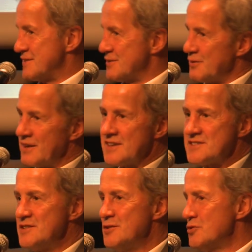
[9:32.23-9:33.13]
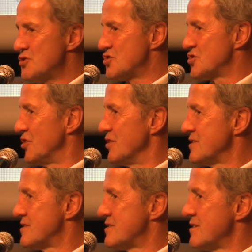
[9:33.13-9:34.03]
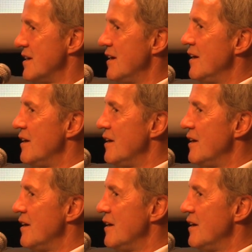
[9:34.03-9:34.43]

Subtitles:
So there is a huge choice